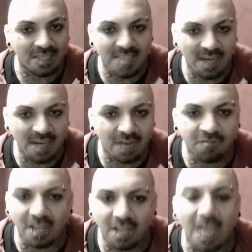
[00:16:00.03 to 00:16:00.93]
said it, I
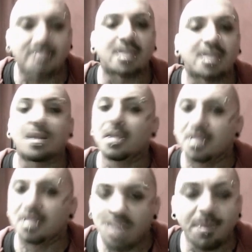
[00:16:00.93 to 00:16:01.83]
realized that
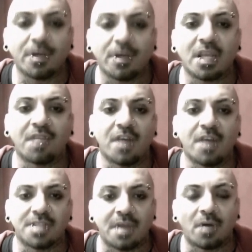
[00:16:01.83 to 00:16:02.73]
some people are going to get
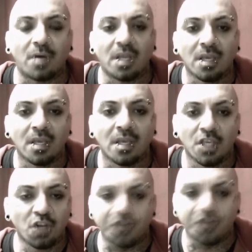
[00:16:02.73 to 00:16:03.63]
fucked on that one. You
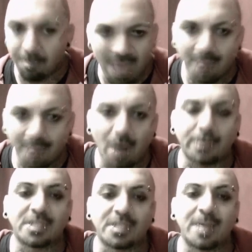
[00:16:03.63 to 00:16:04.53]
don't demand proper
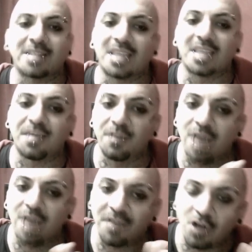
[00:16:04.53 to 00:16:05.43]
respect if you
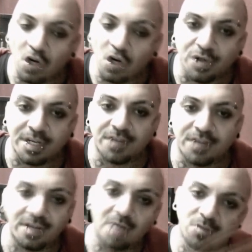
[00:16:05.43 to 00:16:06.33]
haven't earned it.
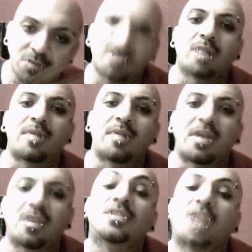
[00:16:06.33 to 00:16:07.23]
Now we'll talk about that
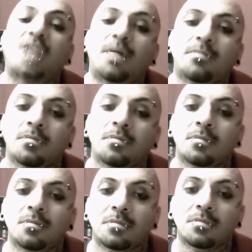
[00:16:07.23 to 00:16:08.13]
another time.
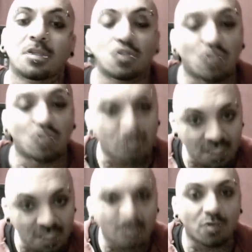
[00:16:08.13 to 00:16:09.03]
So just
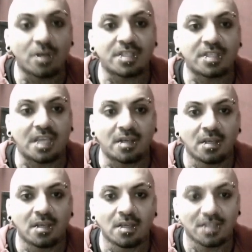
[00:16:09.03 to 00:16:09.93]
stick to what I said.
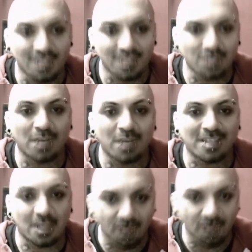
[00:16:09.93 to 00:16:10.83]
Stick to what I
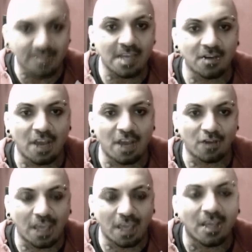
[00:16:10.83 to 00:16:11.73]
said. Erase that in your head,
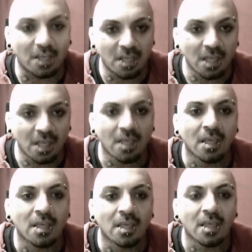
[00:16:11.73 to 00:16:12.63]
okay?
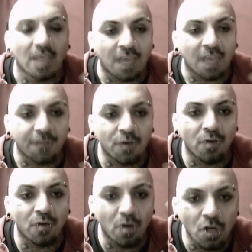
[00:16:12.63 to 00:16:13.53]
If
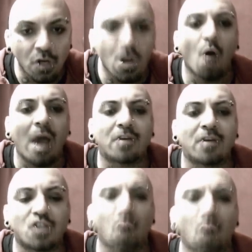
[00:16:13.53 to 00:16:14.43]
you know how to
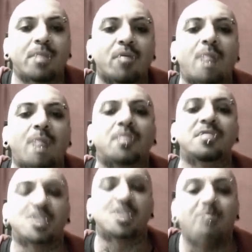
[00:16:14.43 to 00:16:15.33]
show the proper
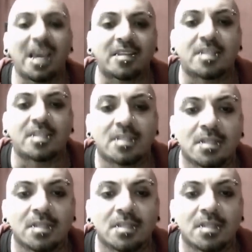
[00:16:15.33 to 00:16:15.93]
respect,